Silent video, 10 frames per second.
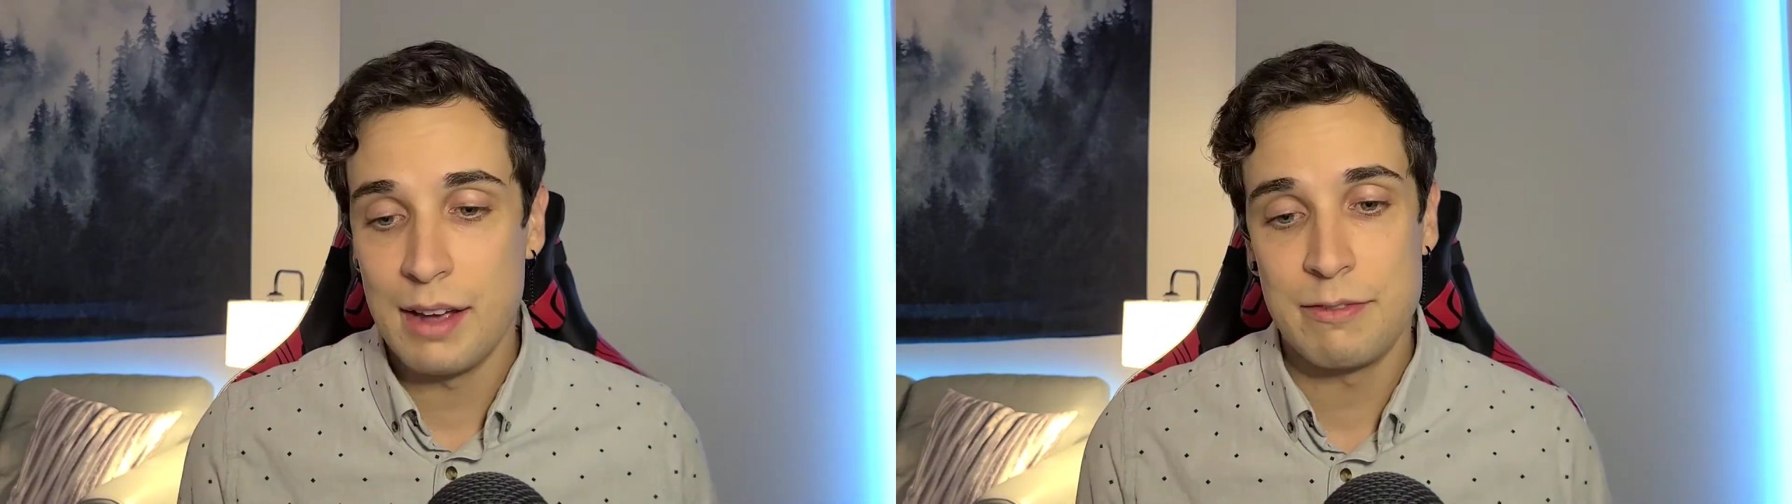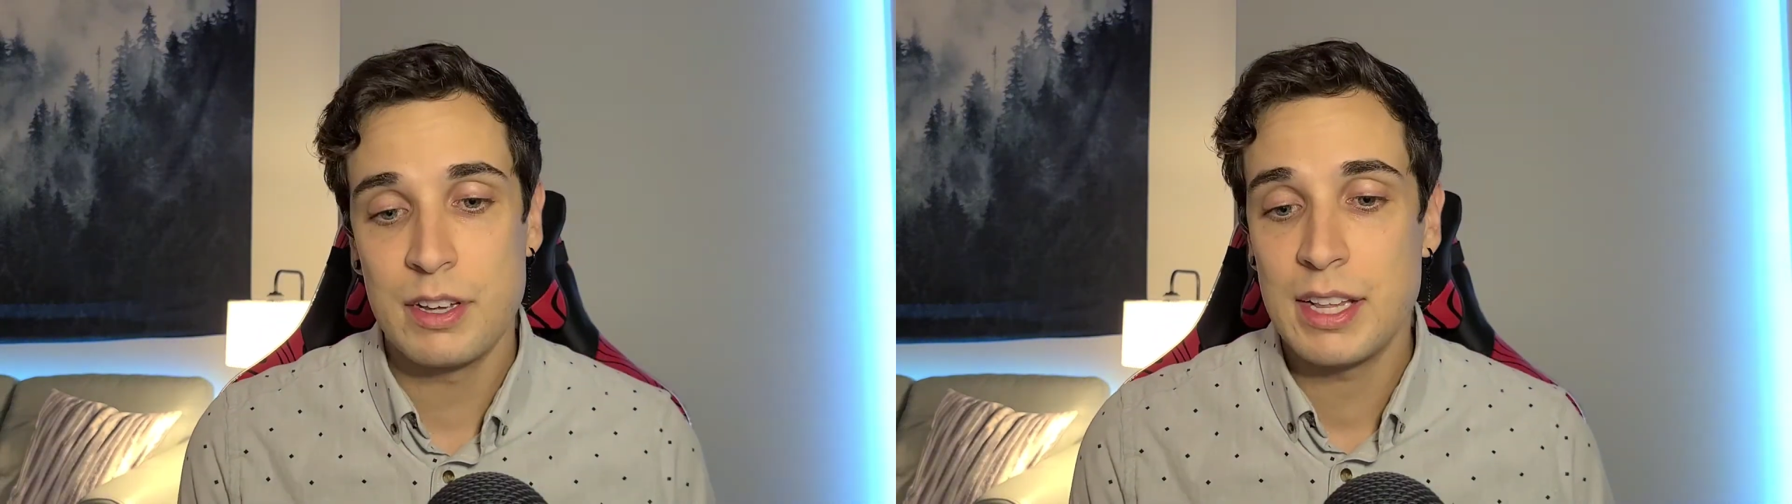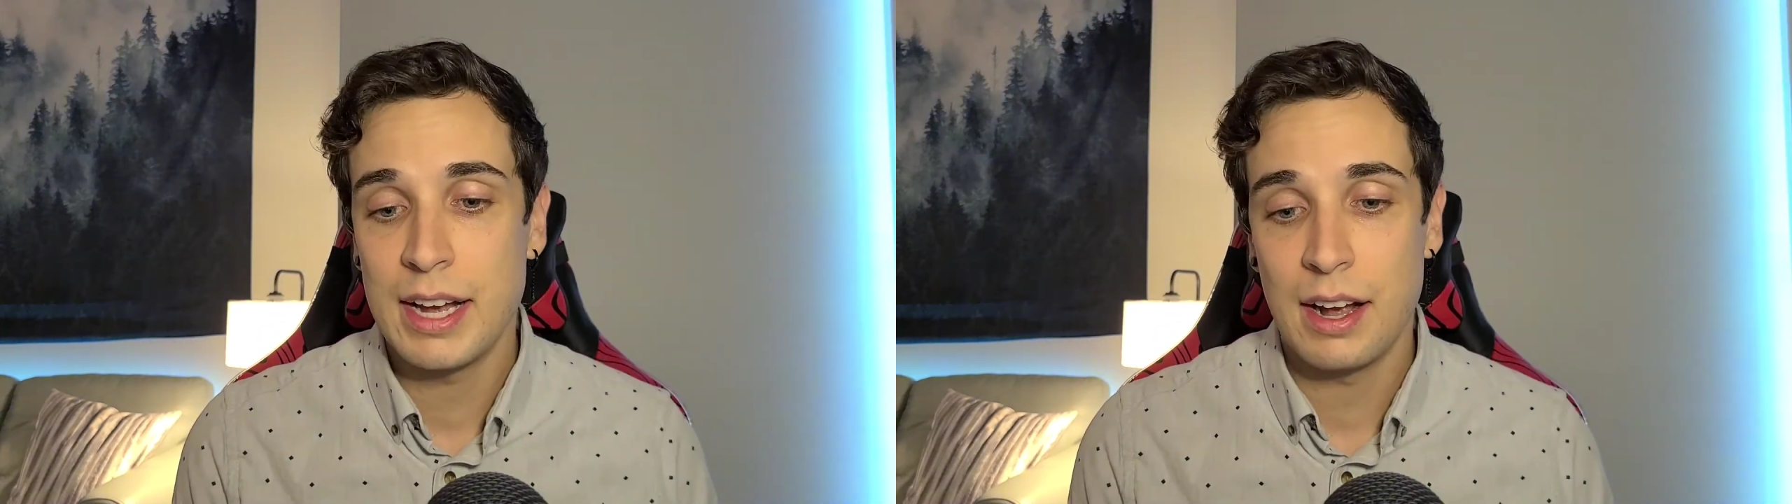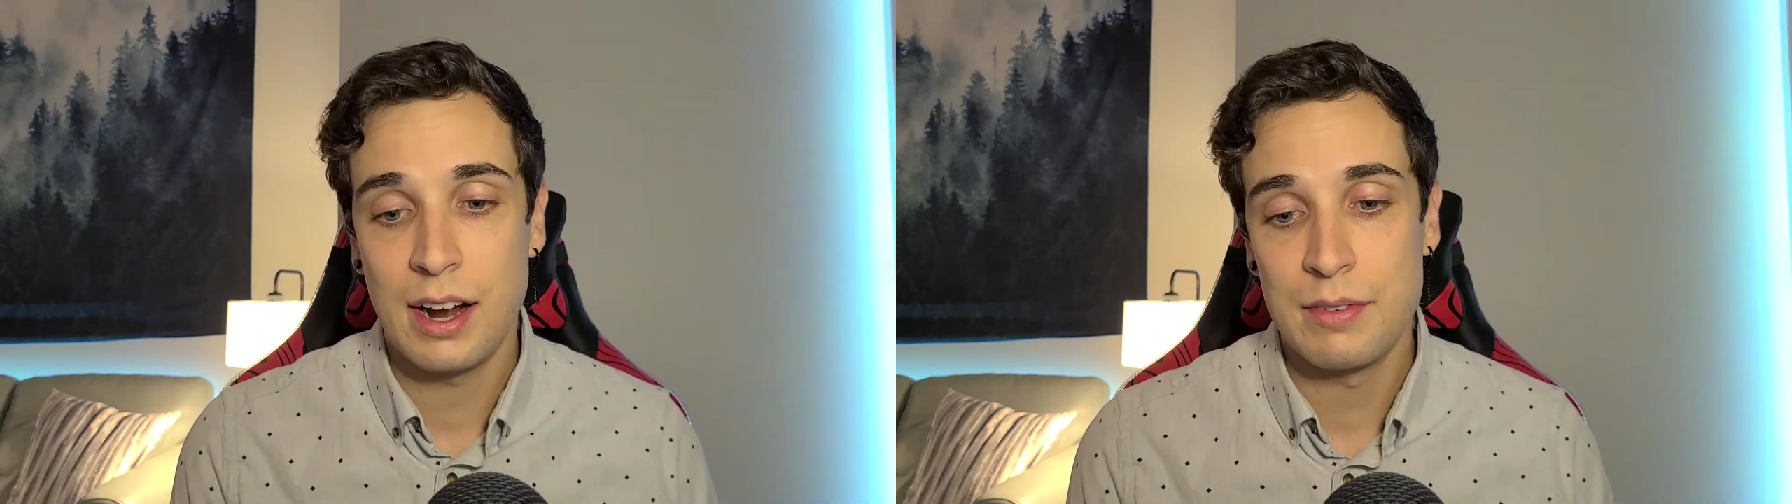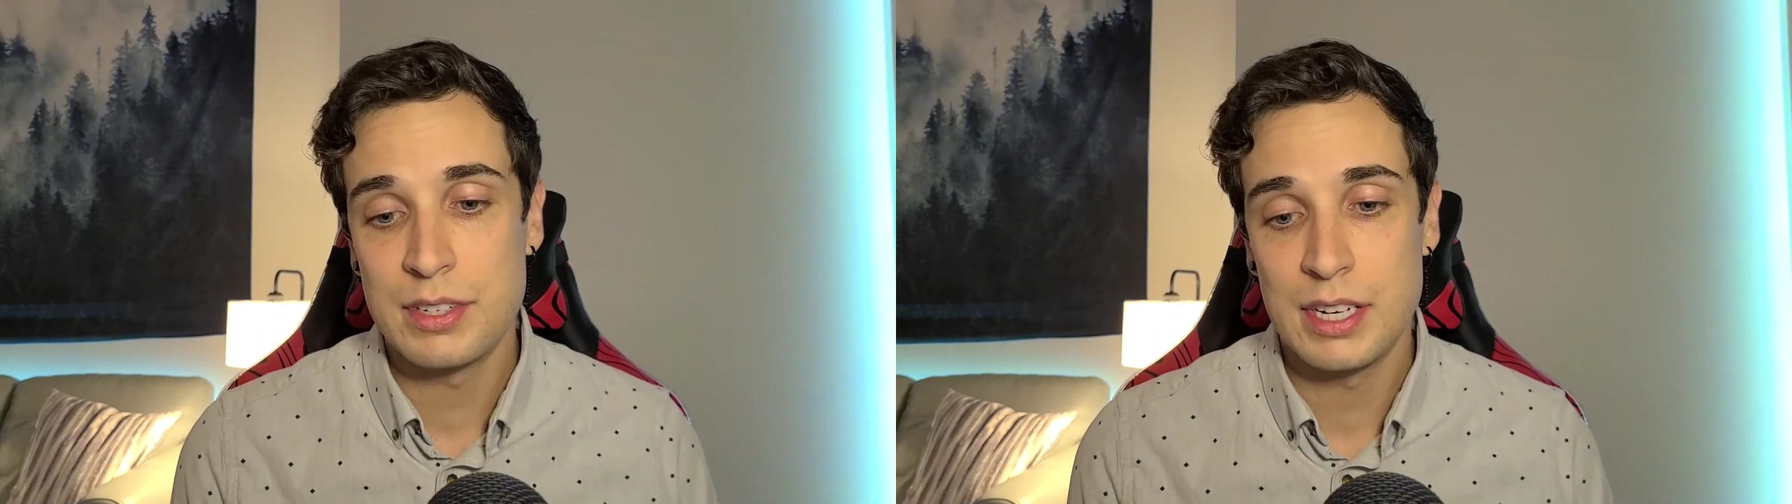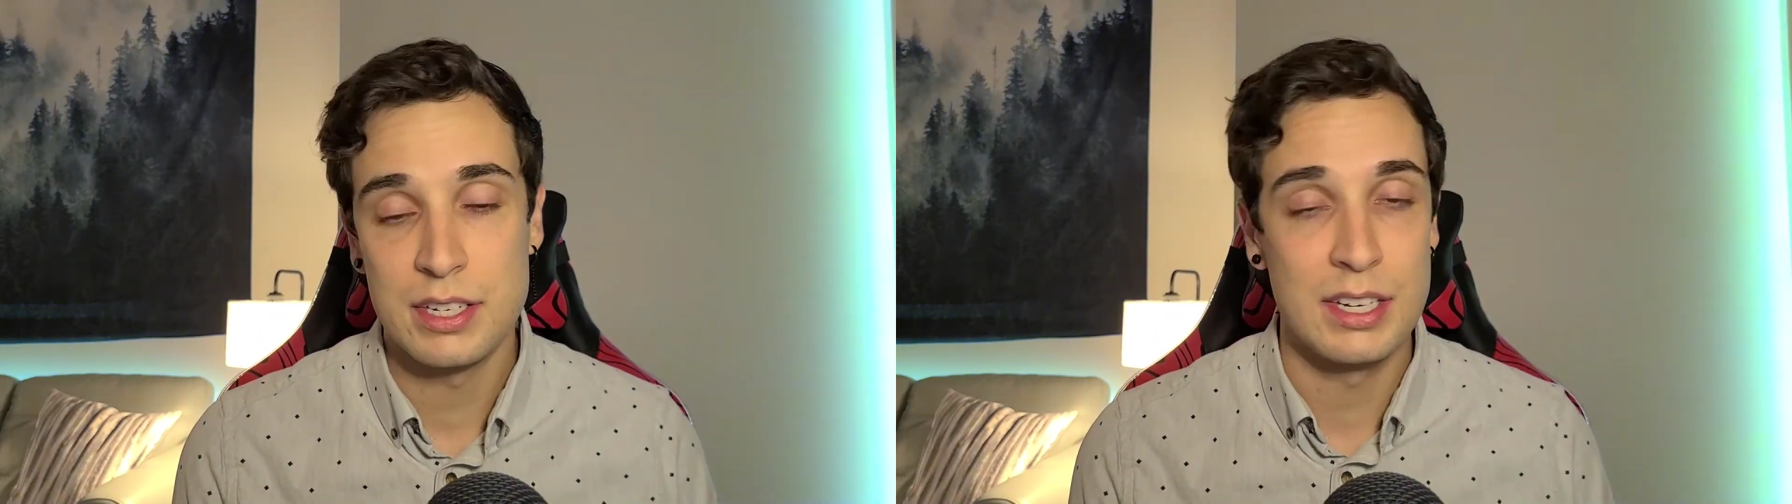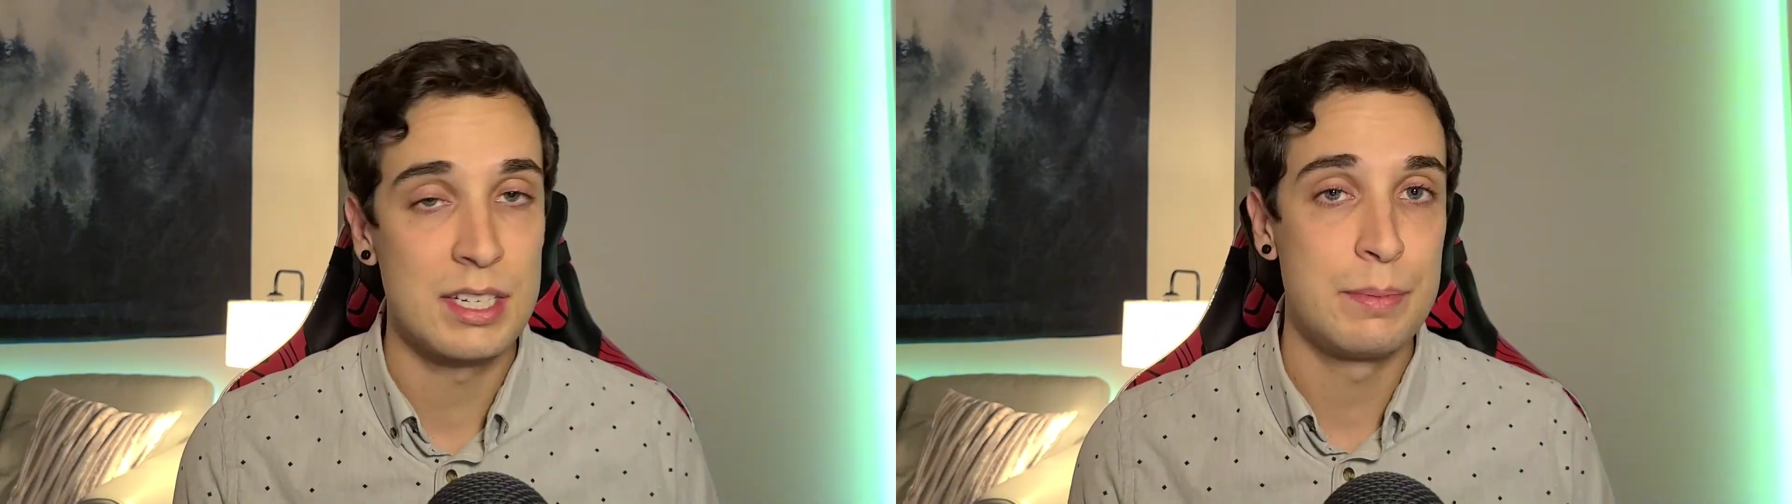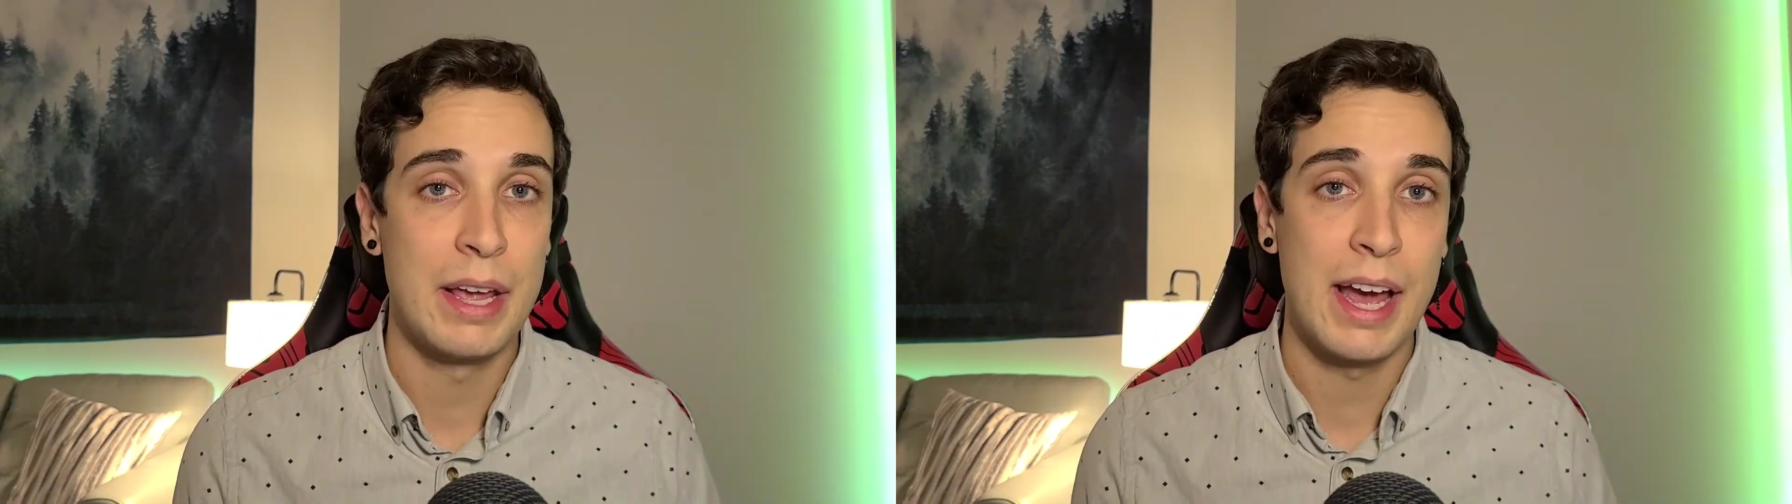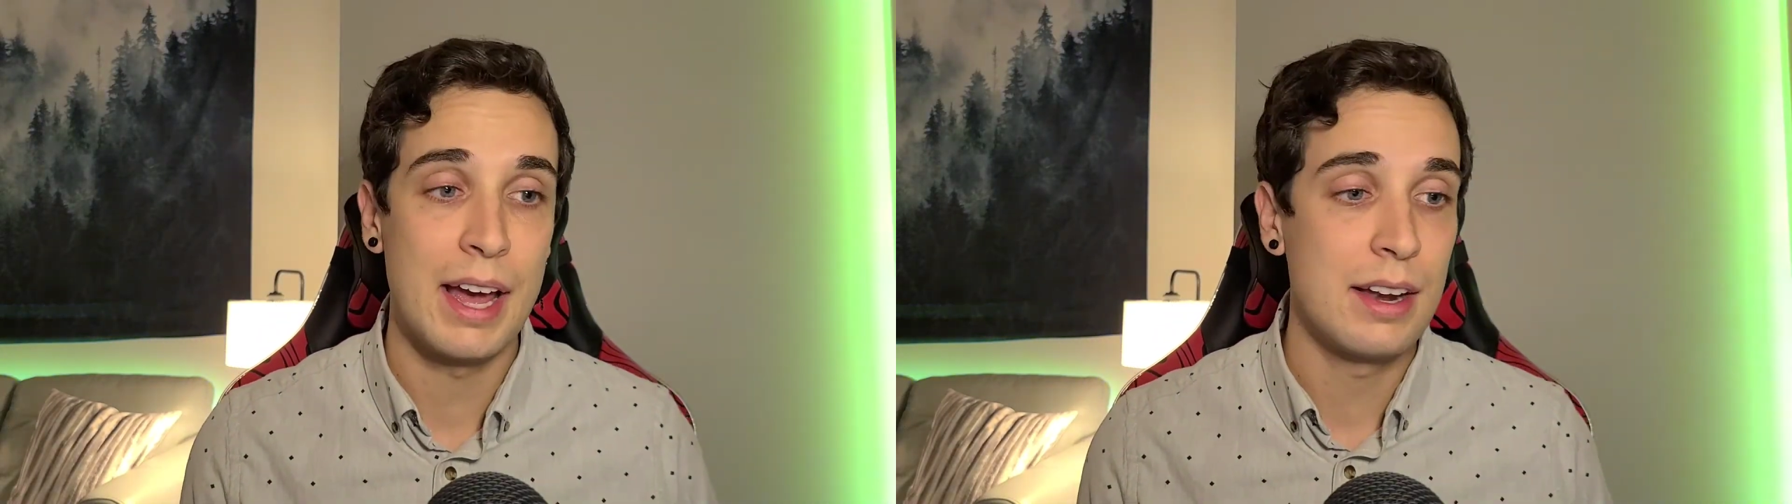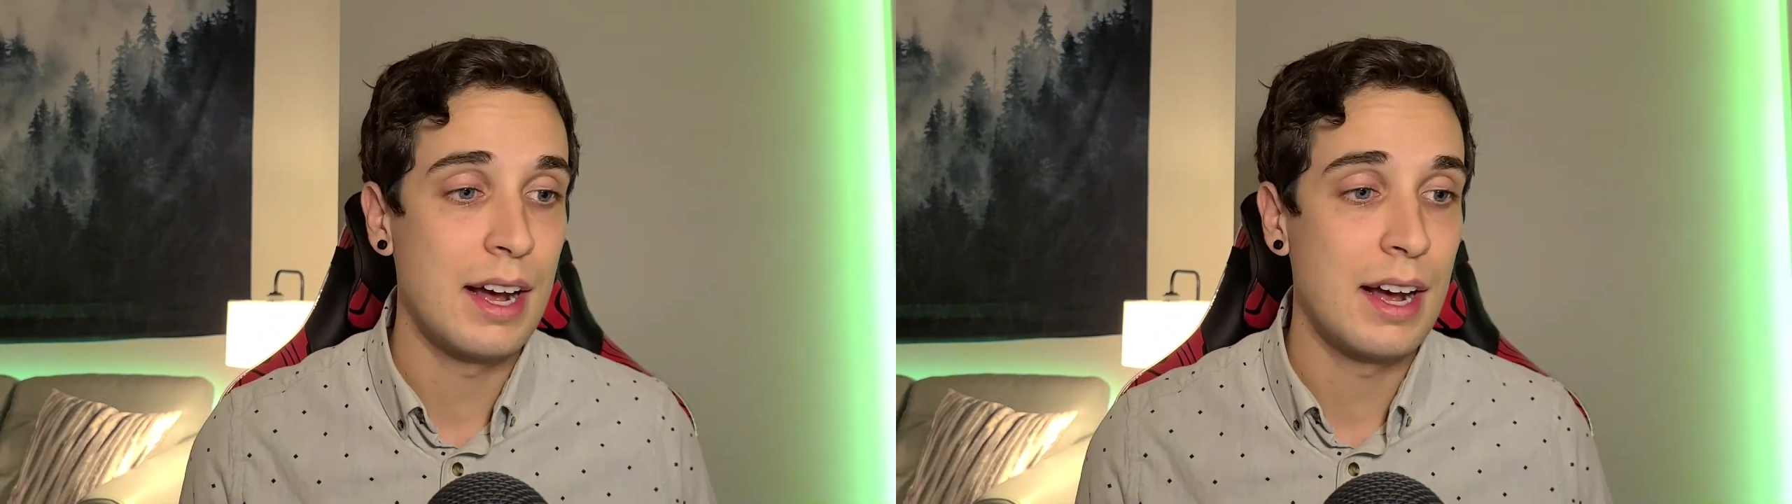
I feel like a conversation needs to be had.